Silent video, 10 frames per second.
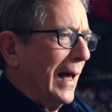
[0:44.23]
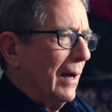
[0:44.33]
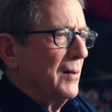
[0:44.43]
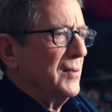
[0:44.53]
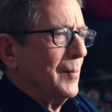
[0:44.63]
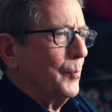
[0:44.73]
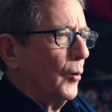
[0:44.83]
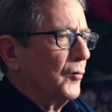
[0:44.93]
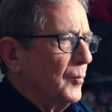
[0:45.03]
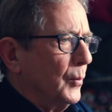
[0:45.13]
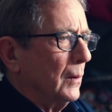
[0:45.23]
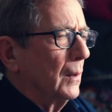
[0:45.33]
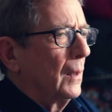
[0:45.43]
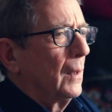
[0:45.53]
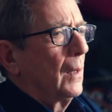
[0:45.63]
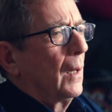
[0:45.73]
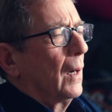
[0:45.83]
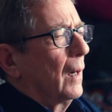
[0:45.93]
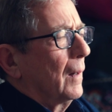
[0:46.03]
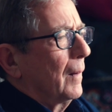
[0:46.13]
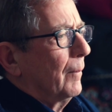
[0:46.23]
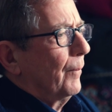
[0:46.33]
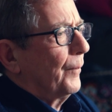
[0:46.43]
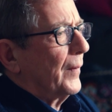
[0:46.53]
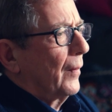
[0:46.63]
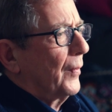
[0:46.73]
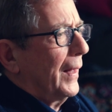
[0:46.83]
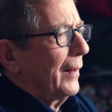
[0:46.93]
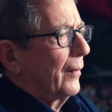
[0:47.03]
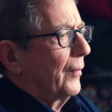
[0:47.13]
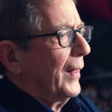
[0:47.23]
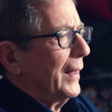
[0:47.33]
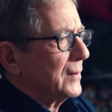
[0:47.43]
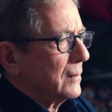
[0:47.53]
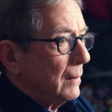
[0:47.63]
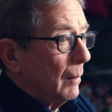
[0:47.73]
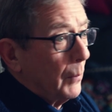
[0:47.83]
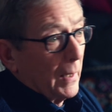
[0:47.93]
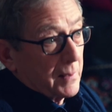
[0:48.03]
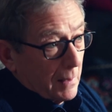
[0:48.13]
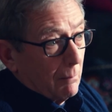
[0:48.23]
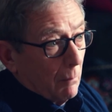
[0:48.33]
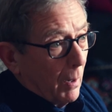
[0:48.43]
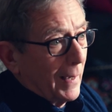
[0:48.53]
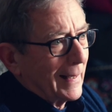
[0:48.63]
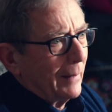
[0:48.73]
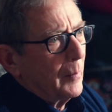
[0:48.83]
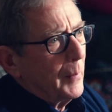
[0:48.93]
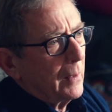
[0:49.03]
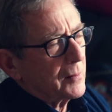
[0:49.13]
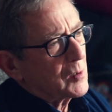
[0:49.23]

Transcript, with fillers: How is it possible um, that that Brexit might come about,